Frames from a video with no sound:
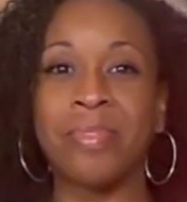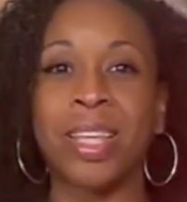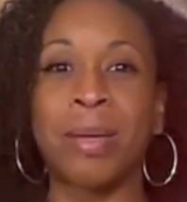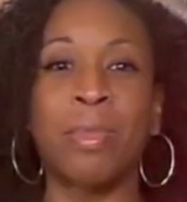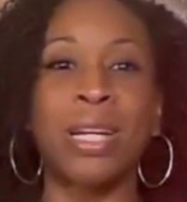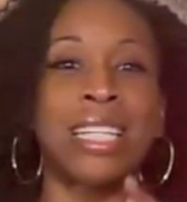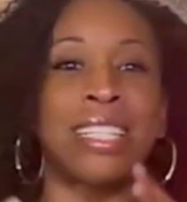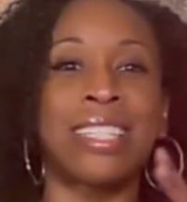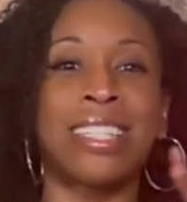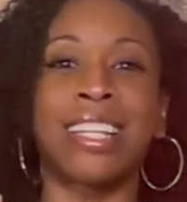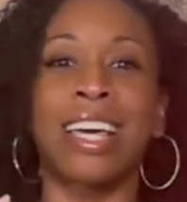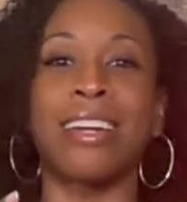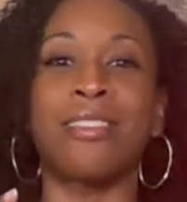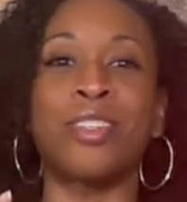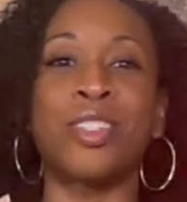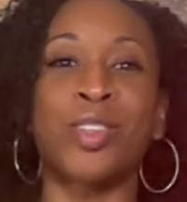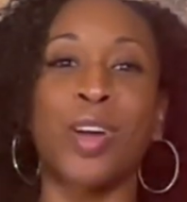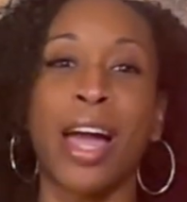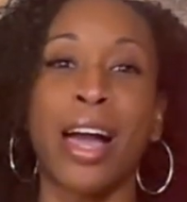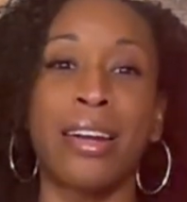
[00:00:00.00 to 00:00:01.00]
But instead of
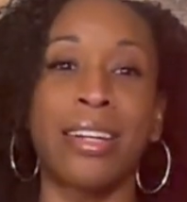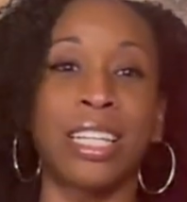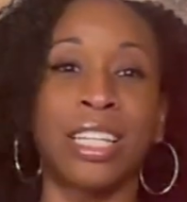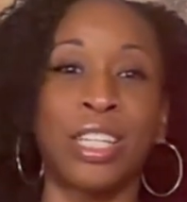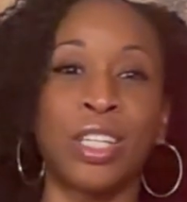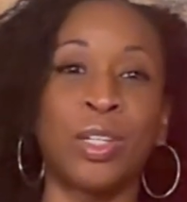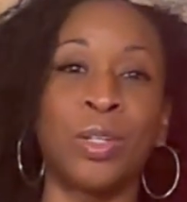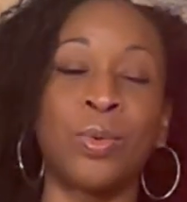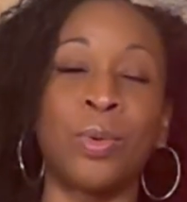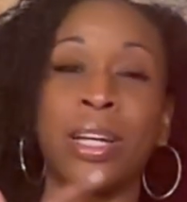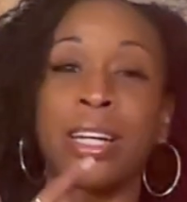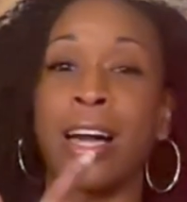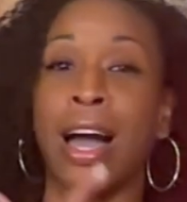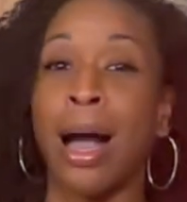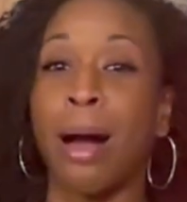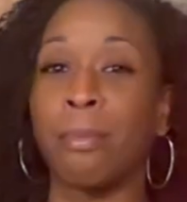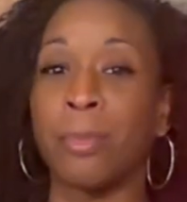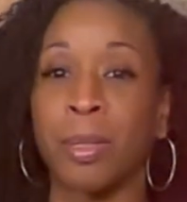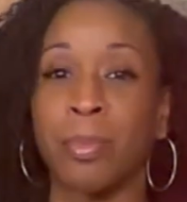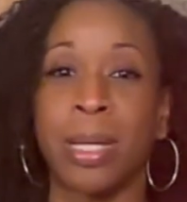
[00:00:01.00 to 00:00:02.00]
drowning you in
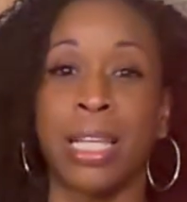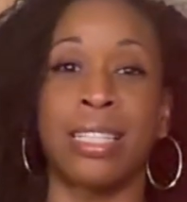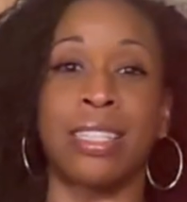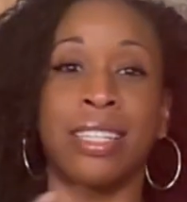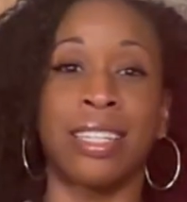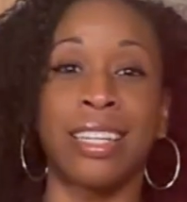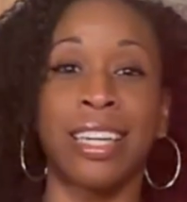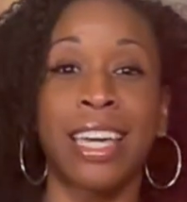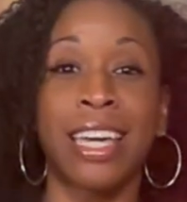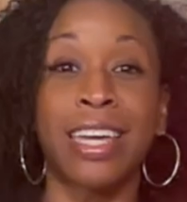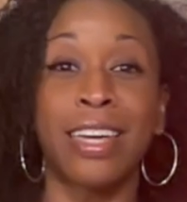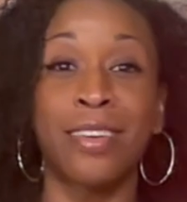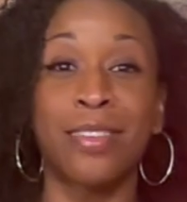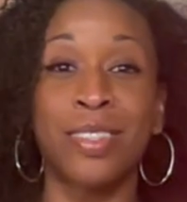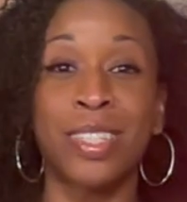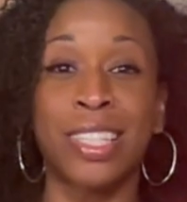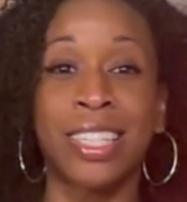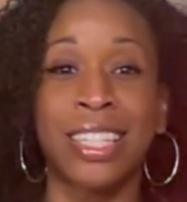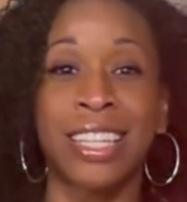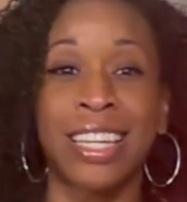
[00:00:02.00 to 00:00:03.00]
compliments and
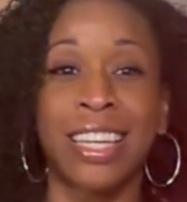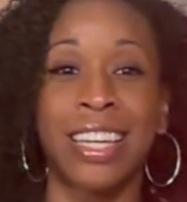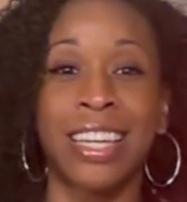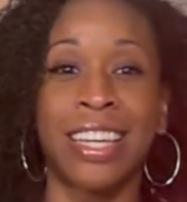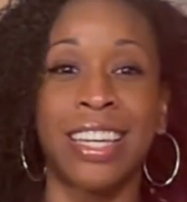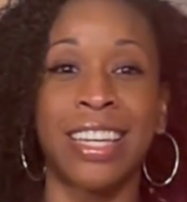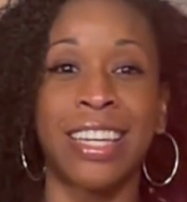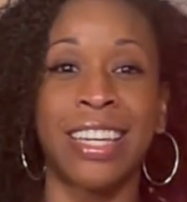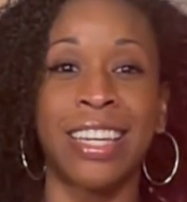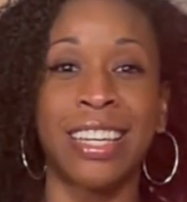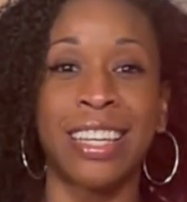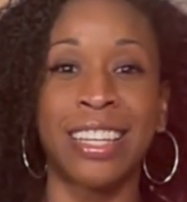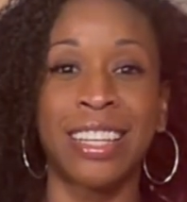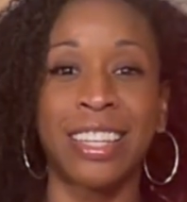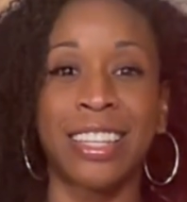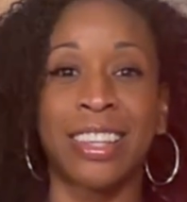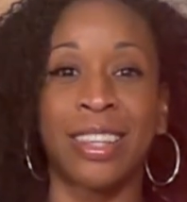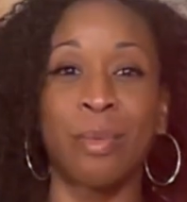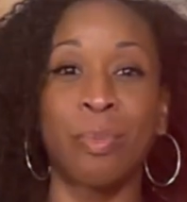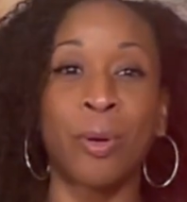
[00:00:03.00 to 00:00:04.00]
gifts,
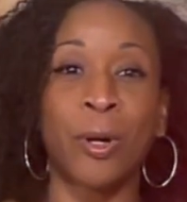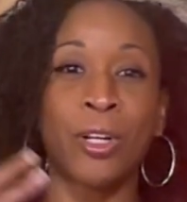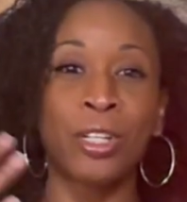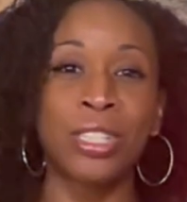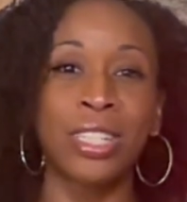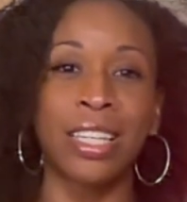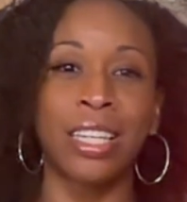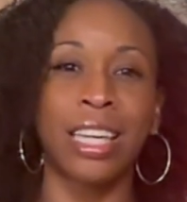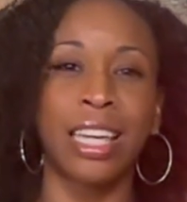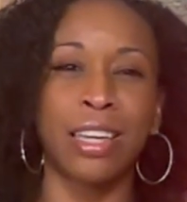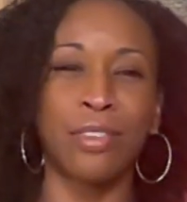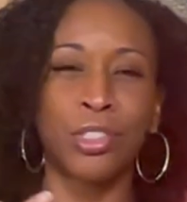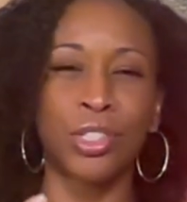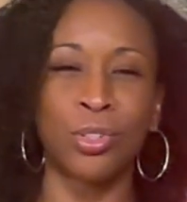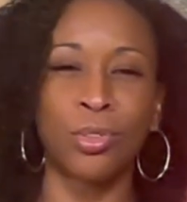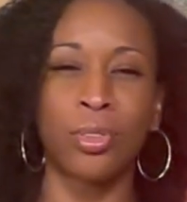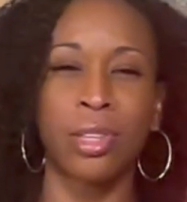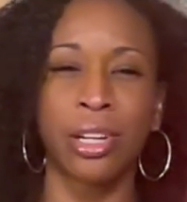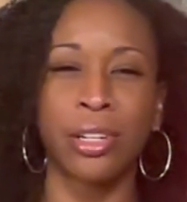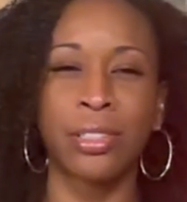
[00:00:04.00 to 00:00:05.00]
the person gives
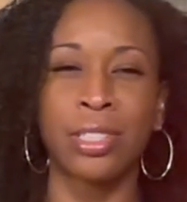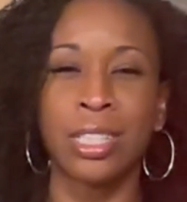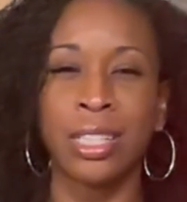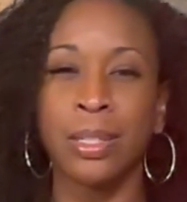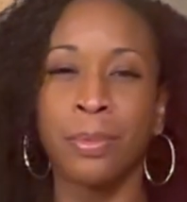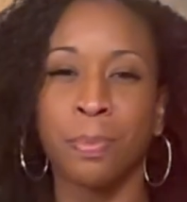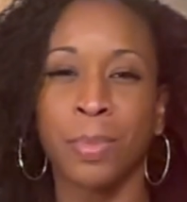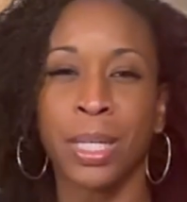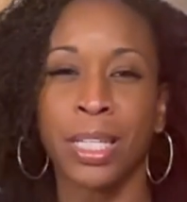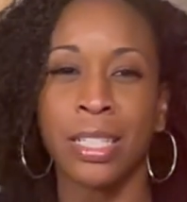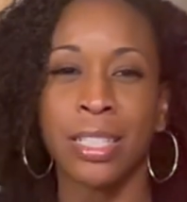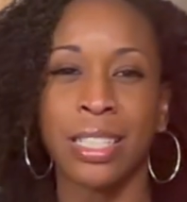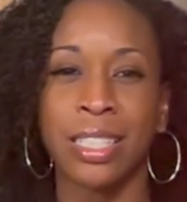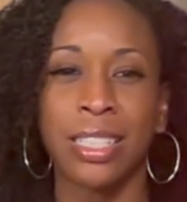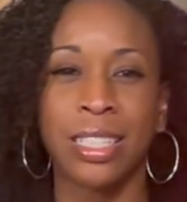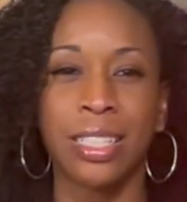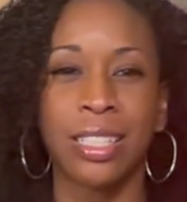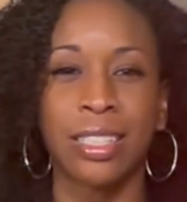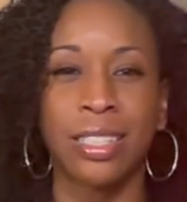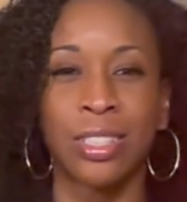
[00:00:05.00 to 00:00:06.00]
you their
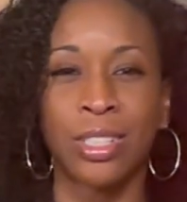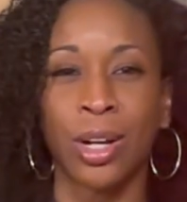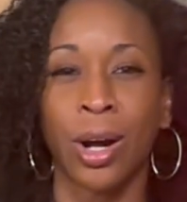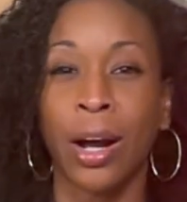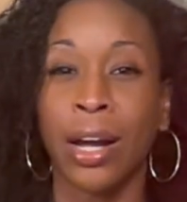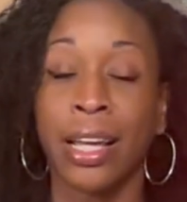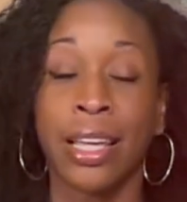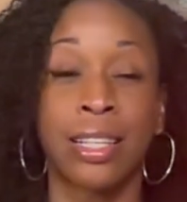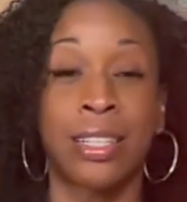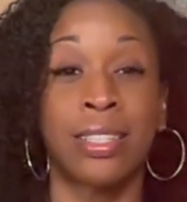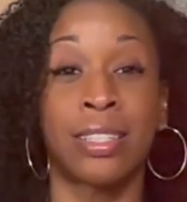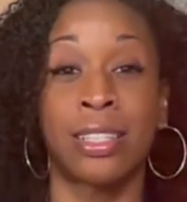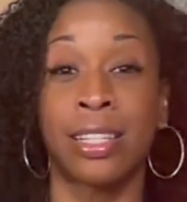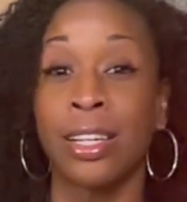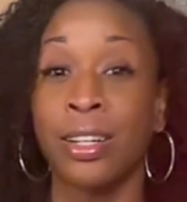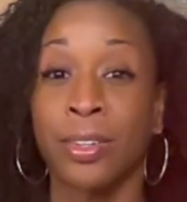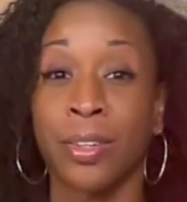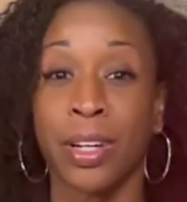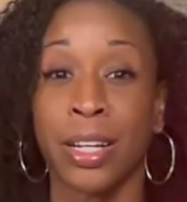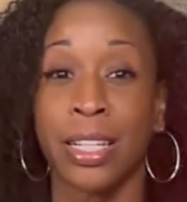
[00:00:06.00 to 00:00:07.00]
deepest, darkest
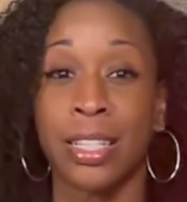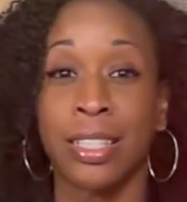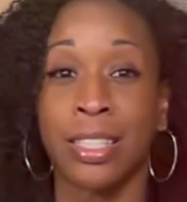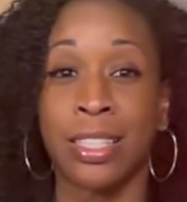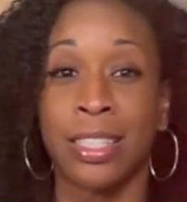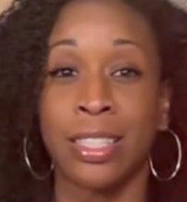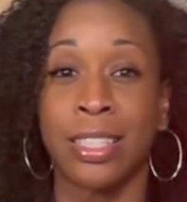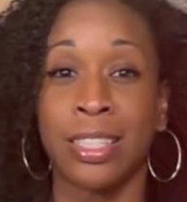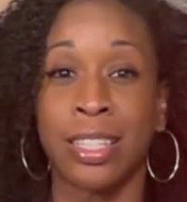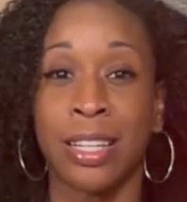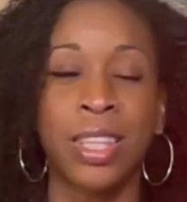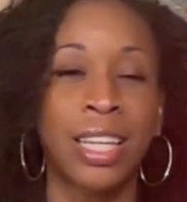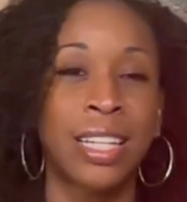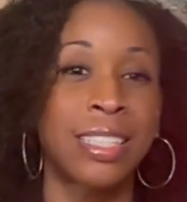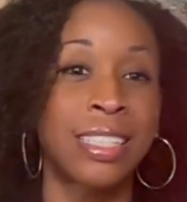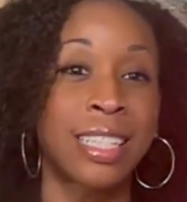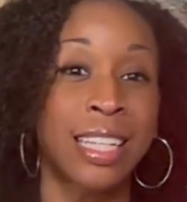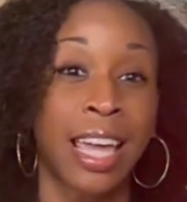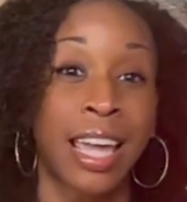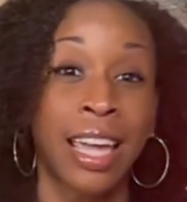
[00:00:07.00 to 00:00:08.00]
secrets
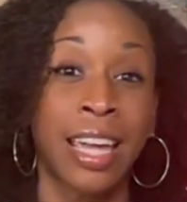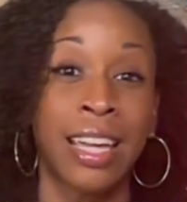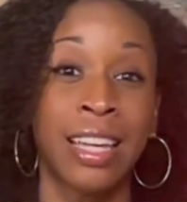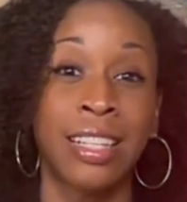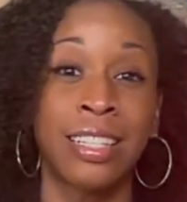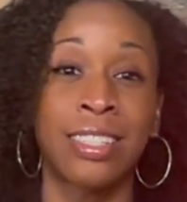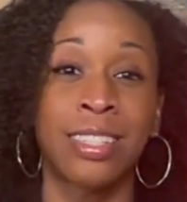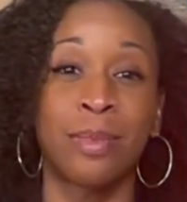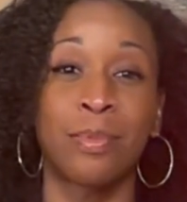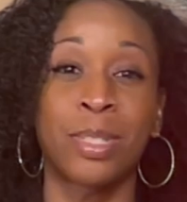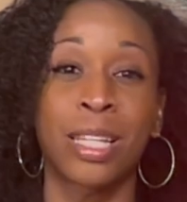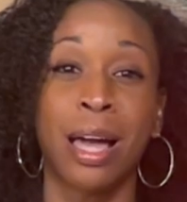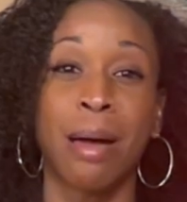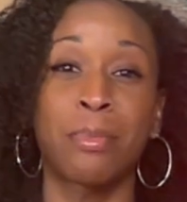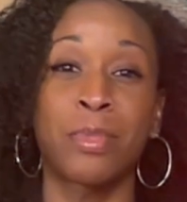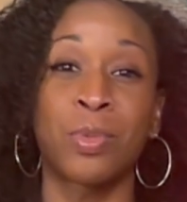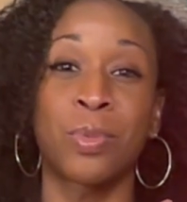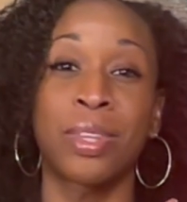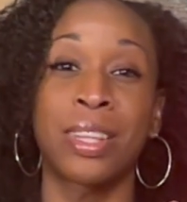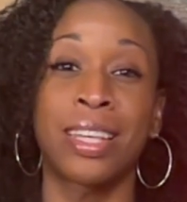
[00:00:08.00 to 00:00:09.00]
within days,
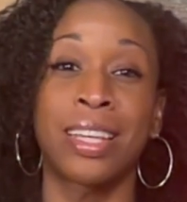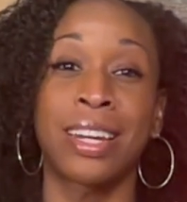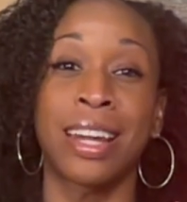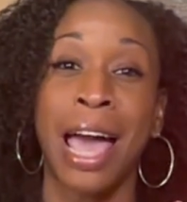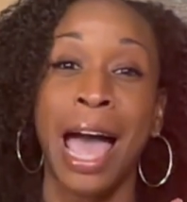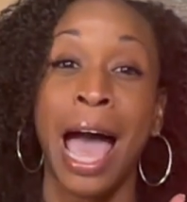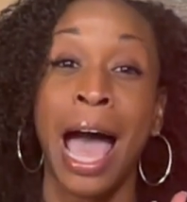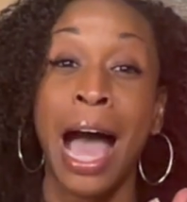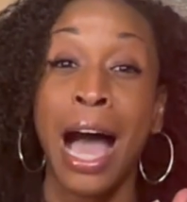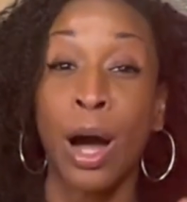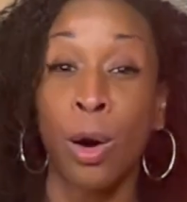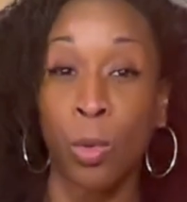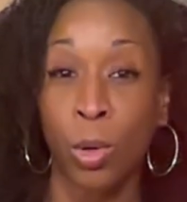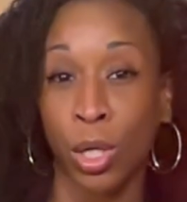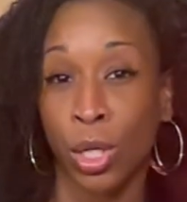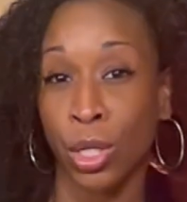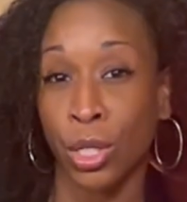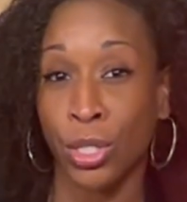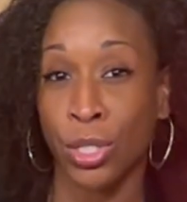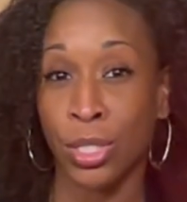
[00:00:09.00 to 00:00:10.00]
sometimes within
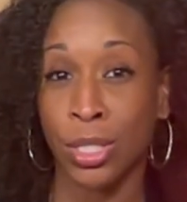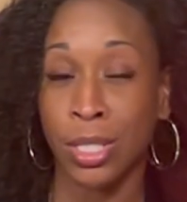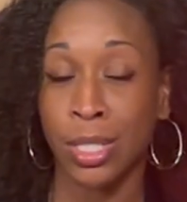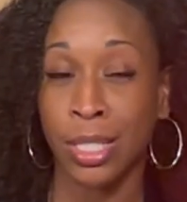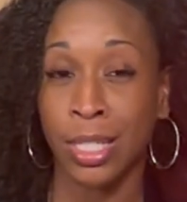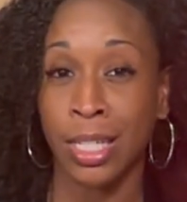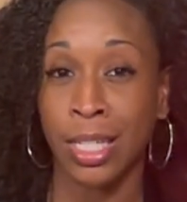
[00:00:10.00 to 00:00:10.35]
hours